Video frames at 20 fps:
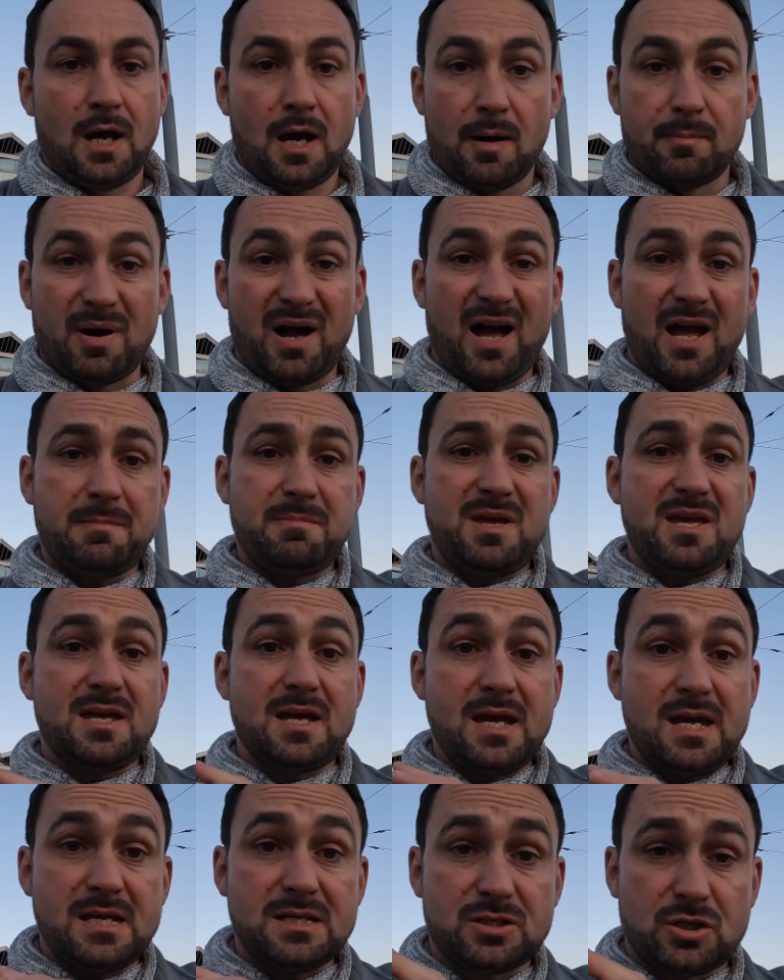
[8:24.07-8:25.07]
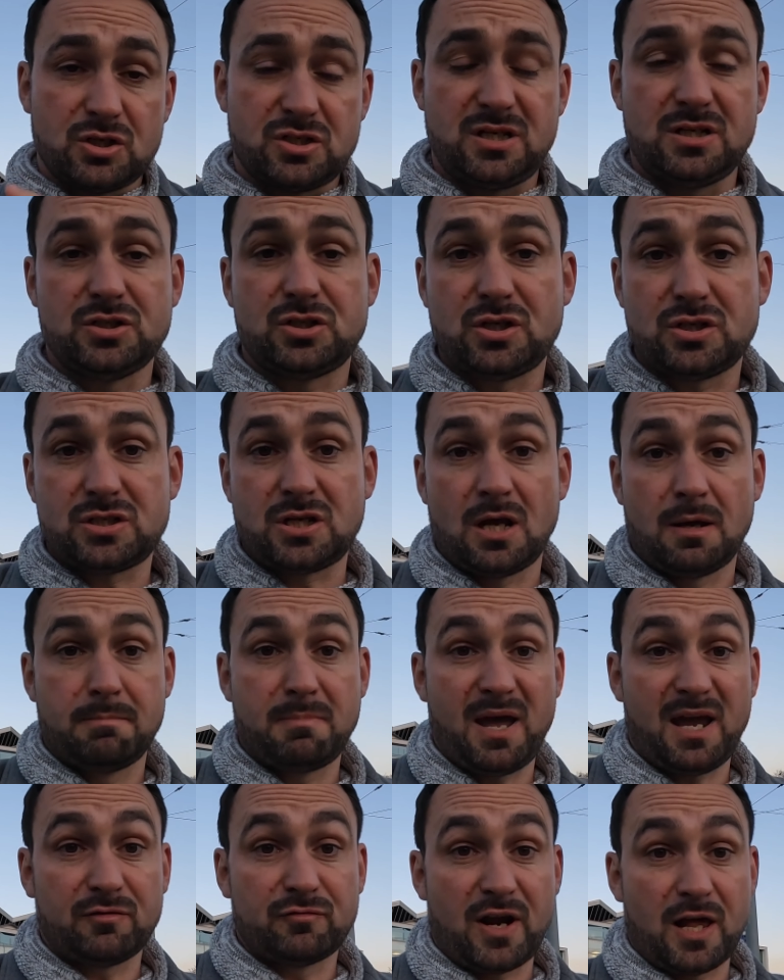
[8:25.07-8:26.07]
Behind me is Kosice's
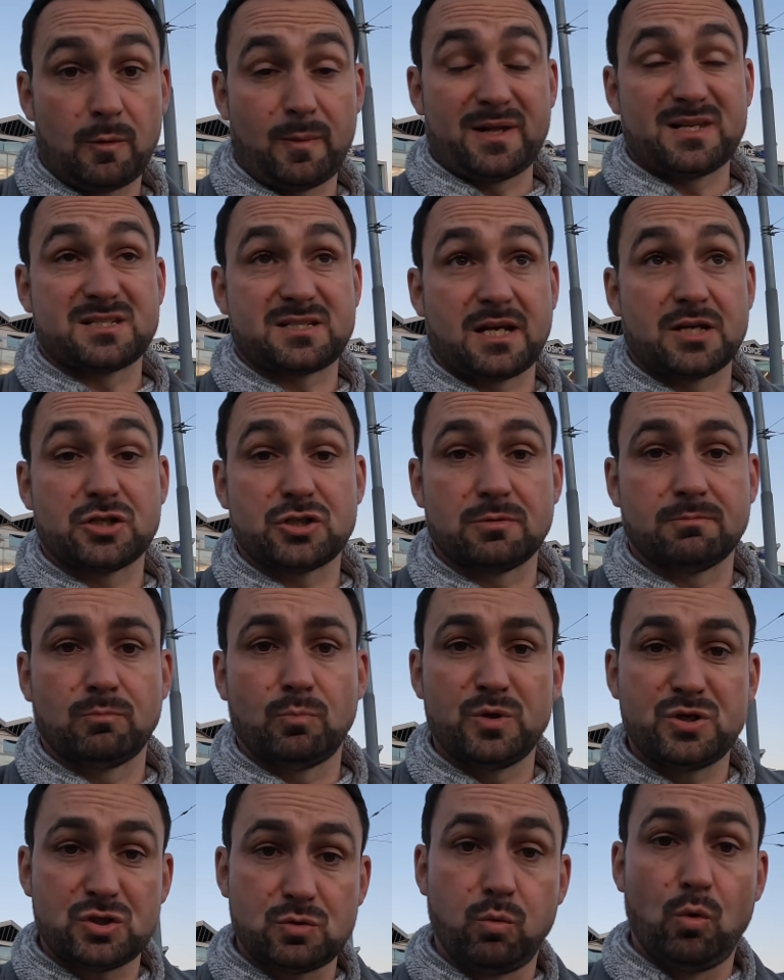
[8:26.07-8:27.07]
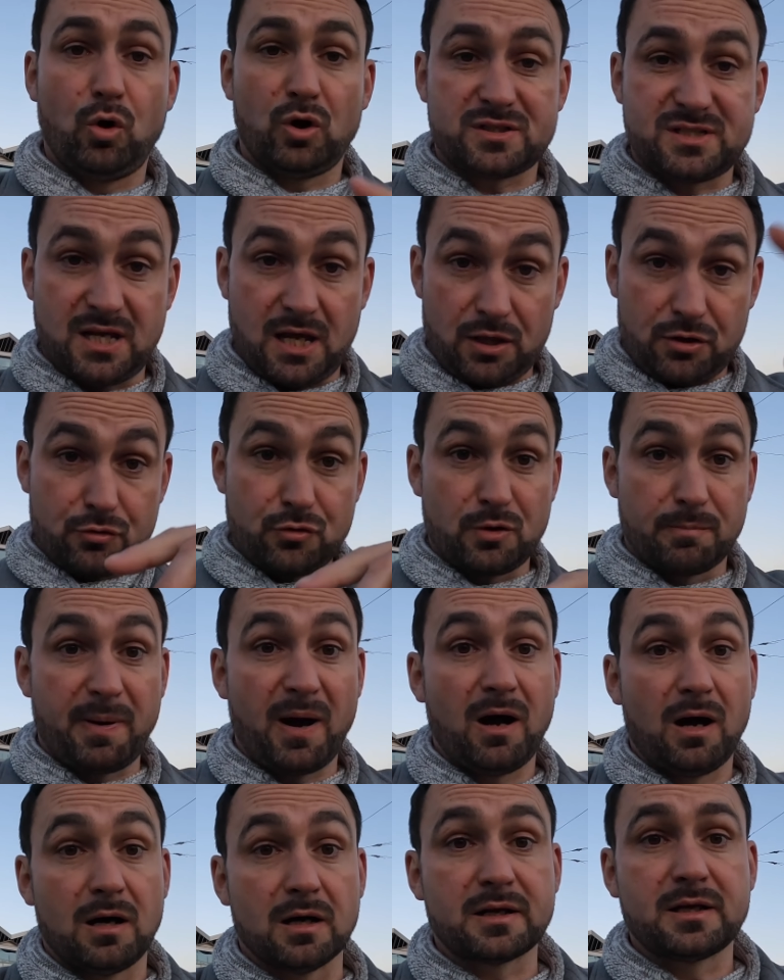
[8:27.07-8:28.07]
main railway station. We just walked here through the
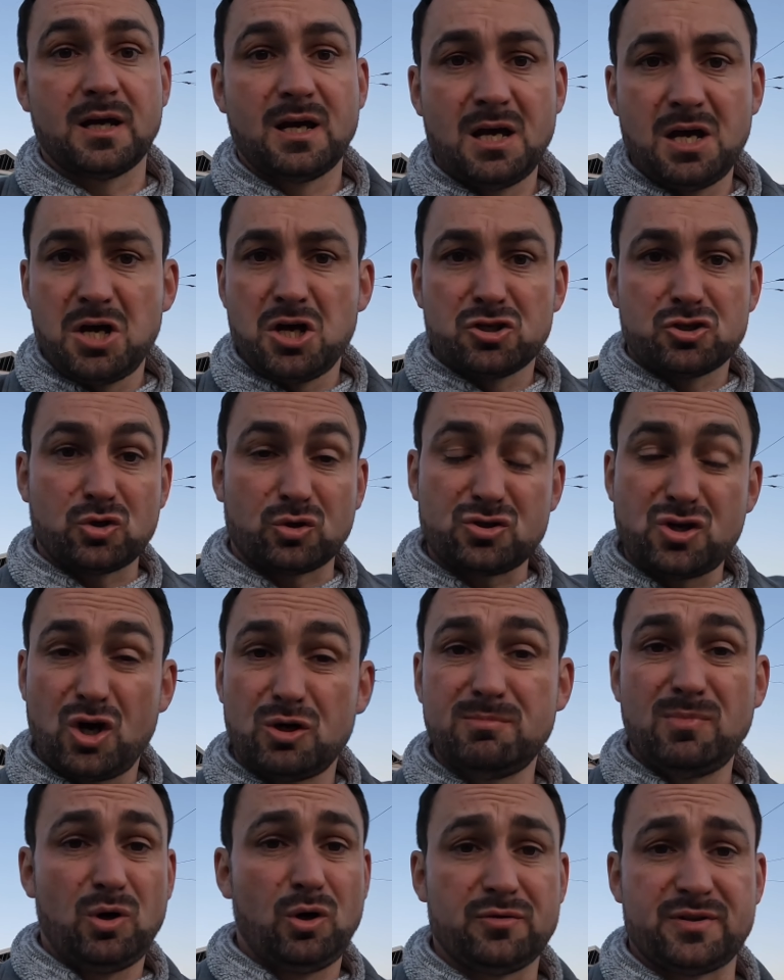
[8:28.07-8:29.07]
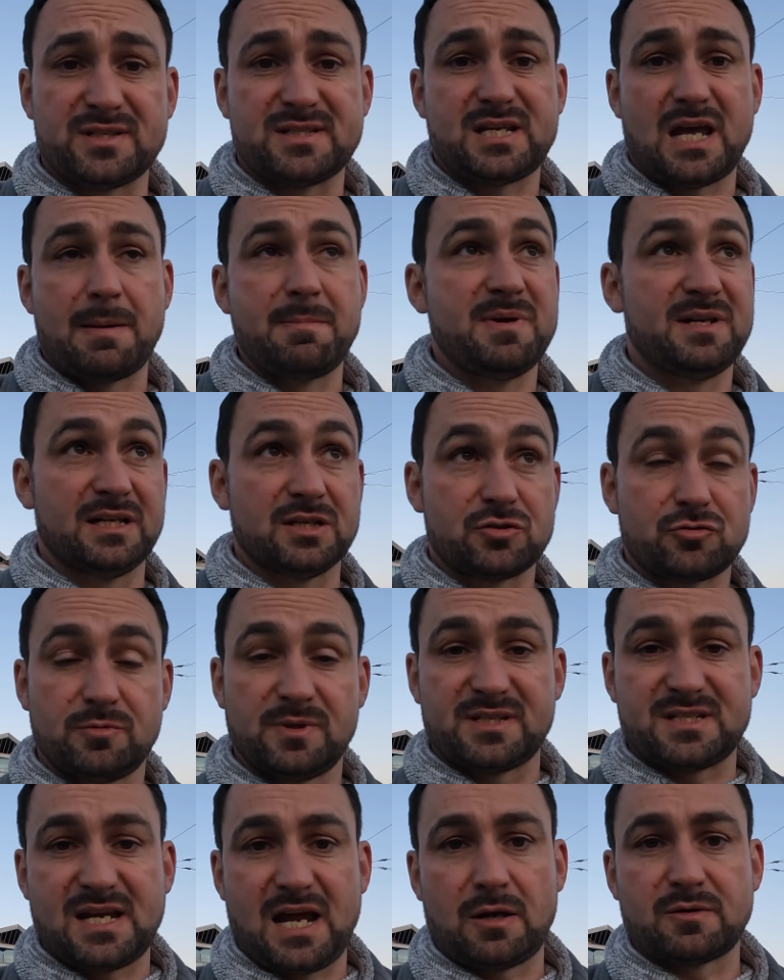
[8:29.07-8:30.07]
park. It took no more than 10 minutes from
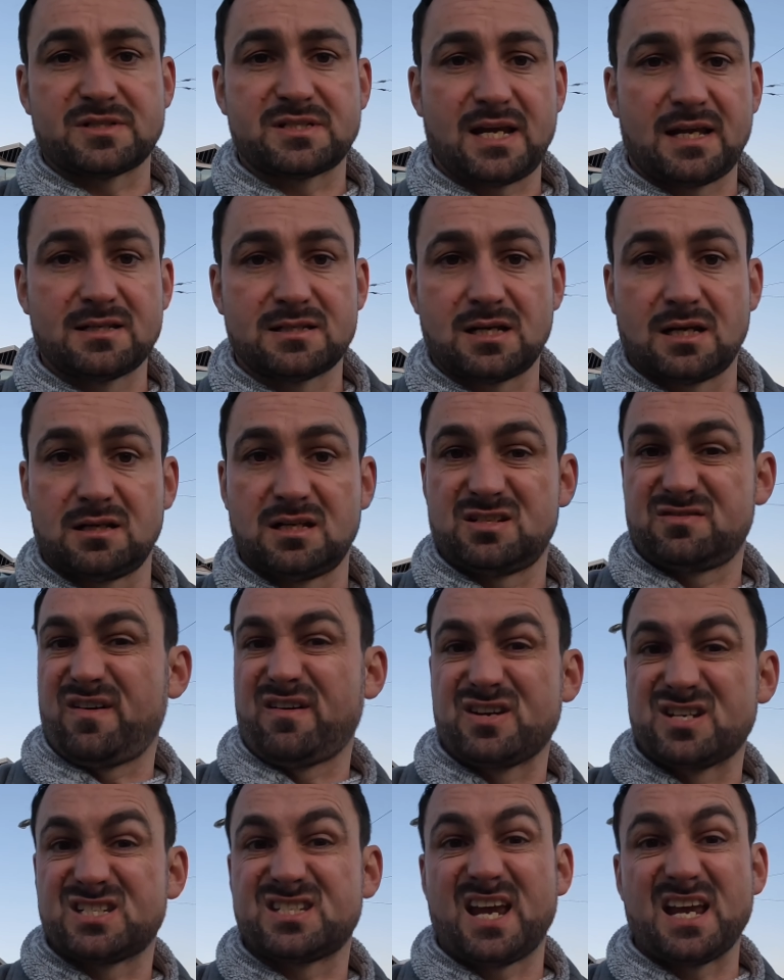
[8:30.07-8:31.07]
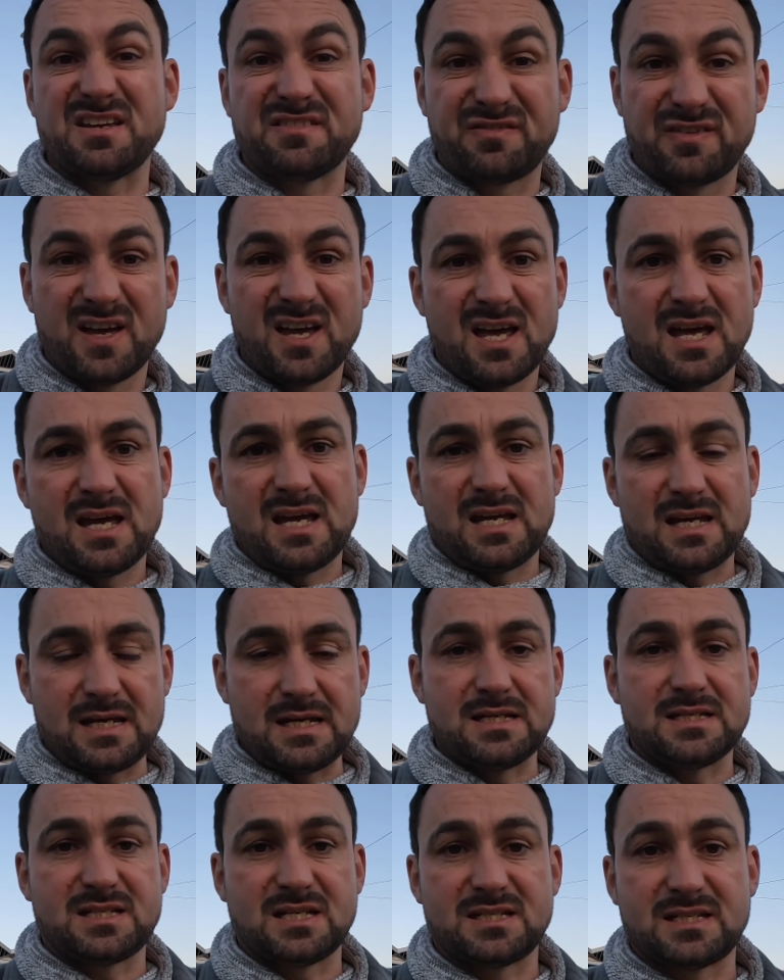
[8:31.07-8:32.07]
the town centre, and it's a very safe,
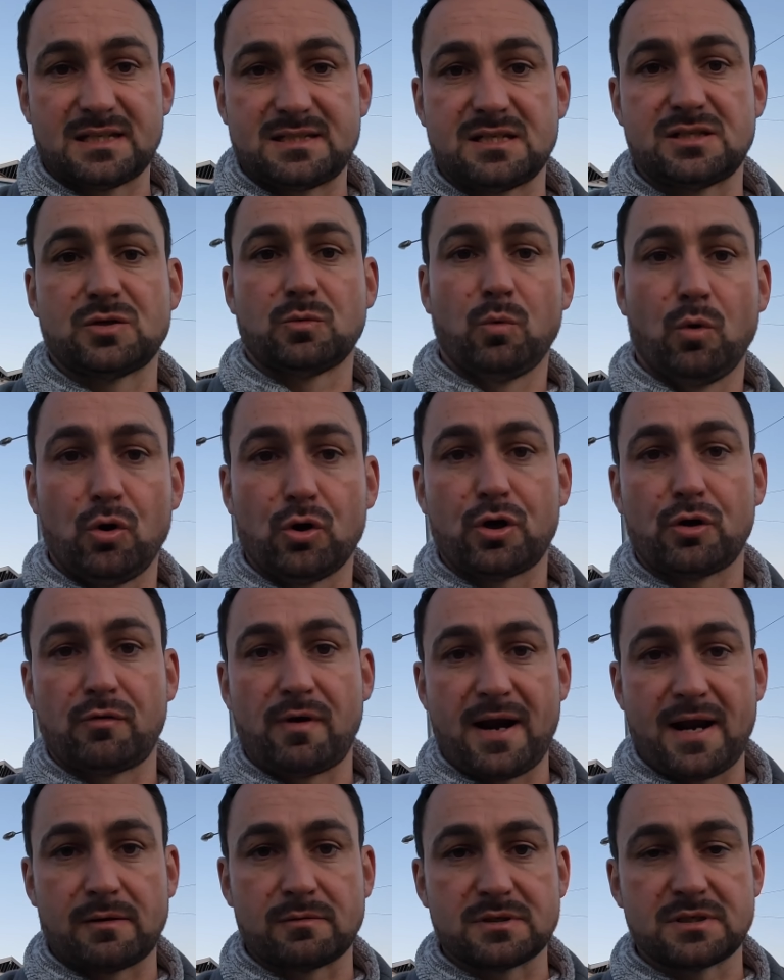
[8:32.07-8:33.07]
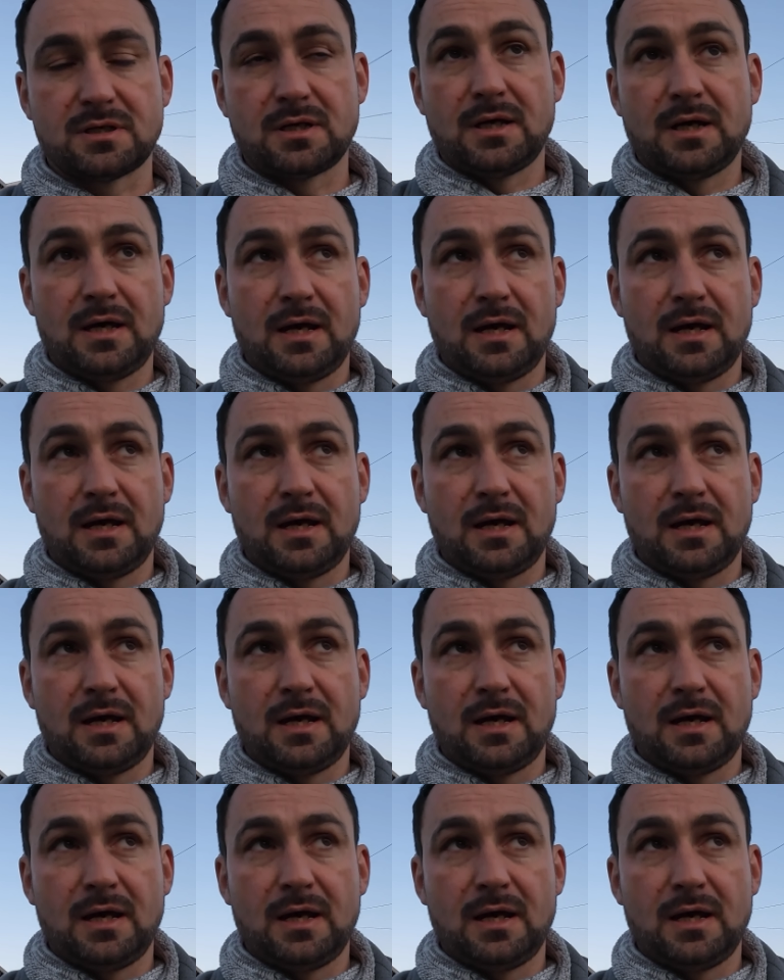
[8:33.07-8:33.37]
easy city to walk around.